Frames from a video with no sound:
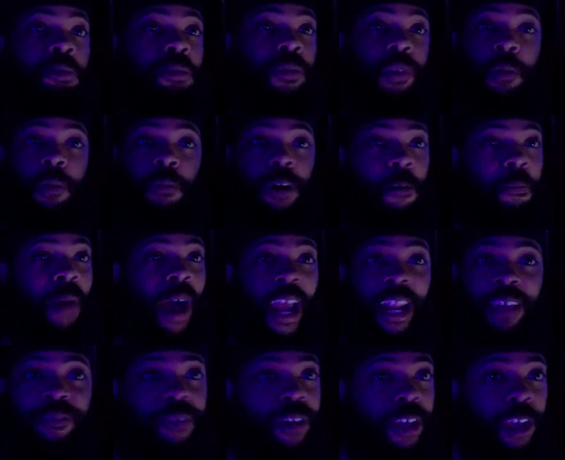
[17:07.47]
Some of them might
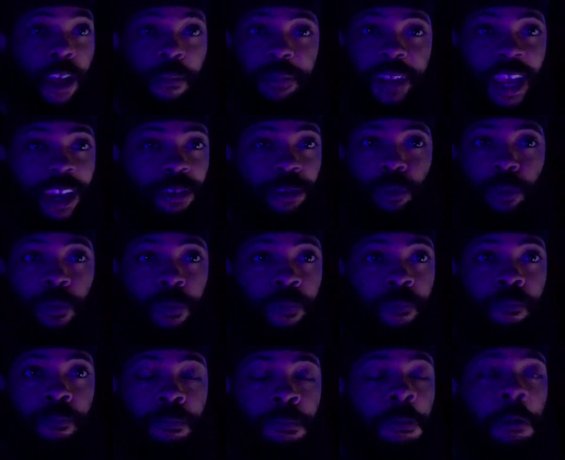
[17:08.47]
even help Deku.
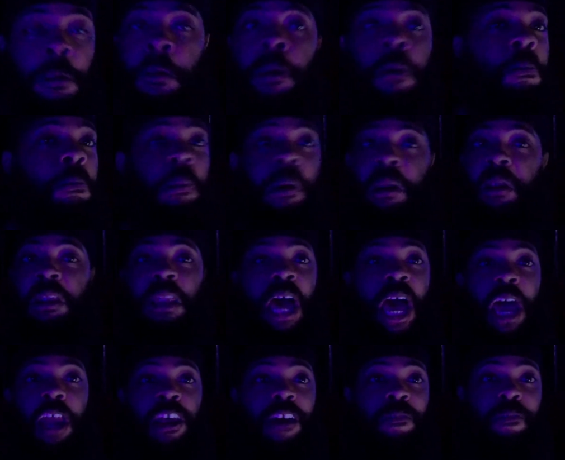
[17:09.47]
But a
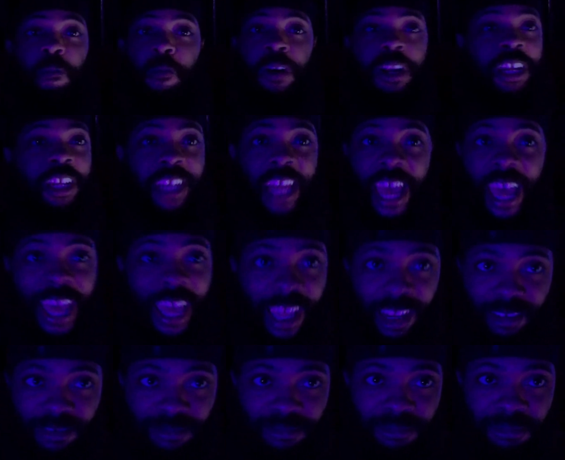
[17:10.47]
lot of them would have died.
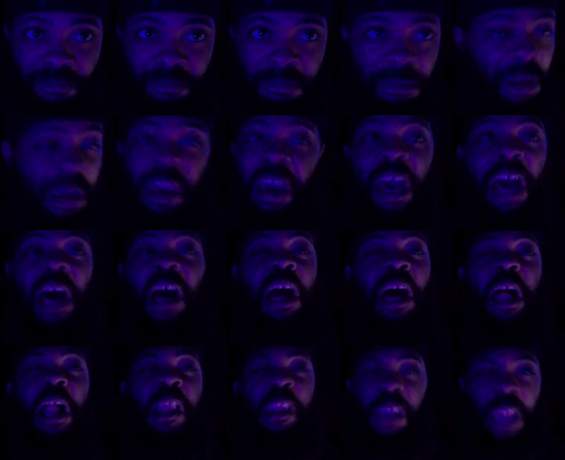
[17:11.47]

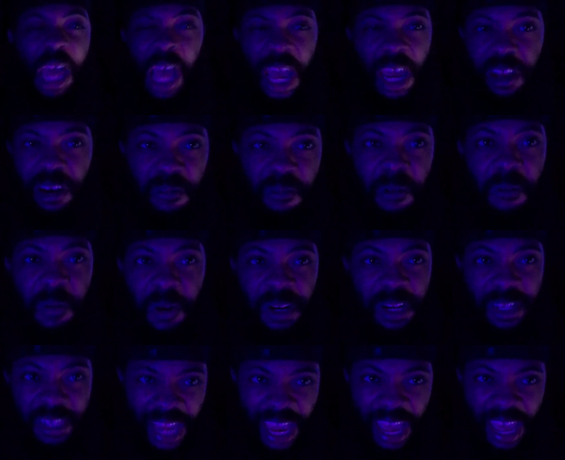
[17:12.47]
A lot of them would
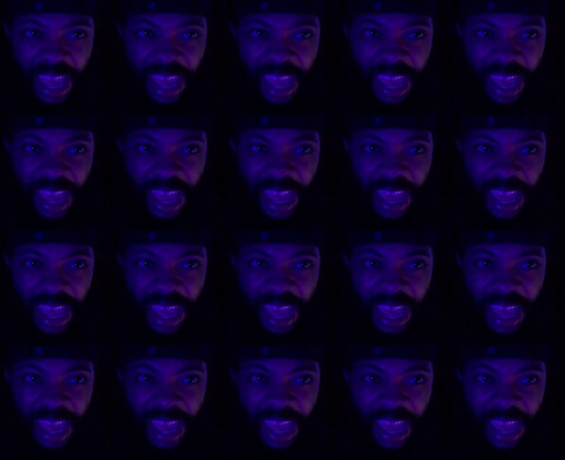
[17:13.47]
have